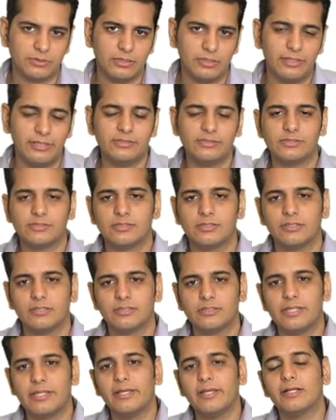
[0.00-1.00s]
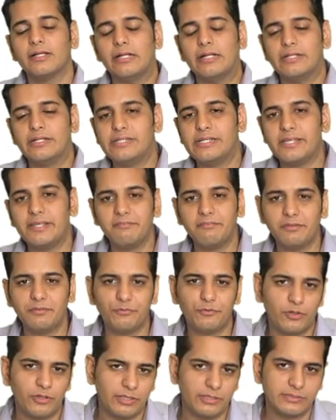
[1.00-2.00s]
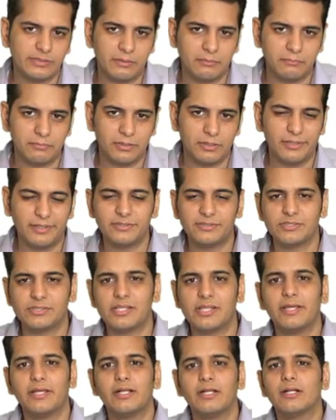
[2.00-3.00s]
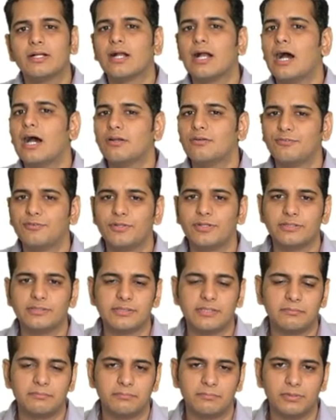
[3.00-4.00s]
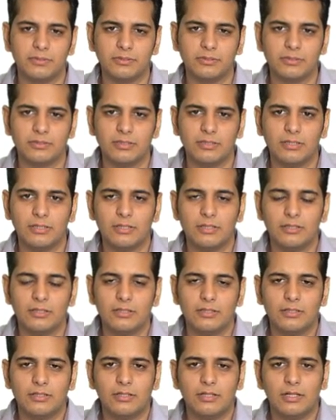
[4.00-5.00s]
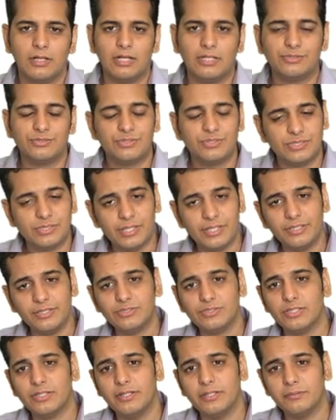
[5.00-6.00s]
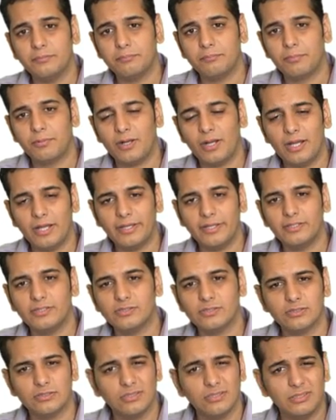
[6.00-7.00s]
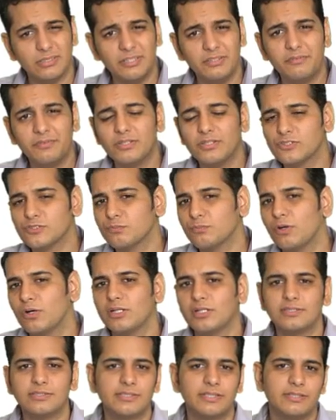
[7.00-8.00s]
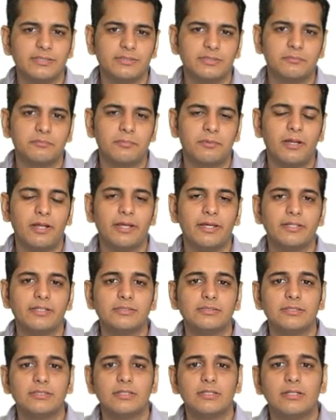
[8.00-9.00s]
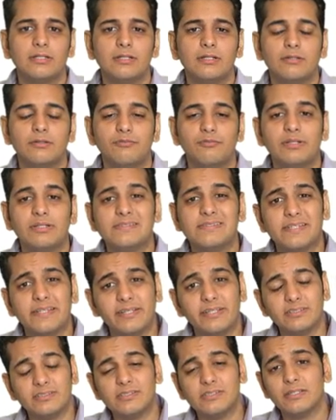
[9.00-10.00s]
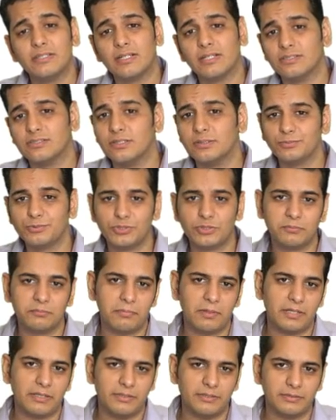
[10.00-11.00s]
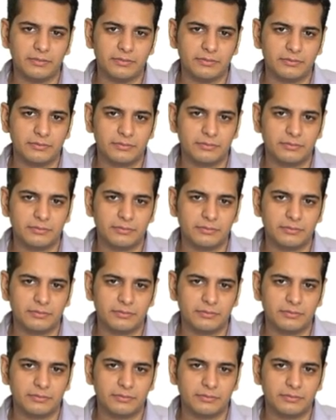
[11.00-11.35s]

Let's take TV for example. Let's take car for example. A change in price, even a smaller change in price, will change the consumption pattern.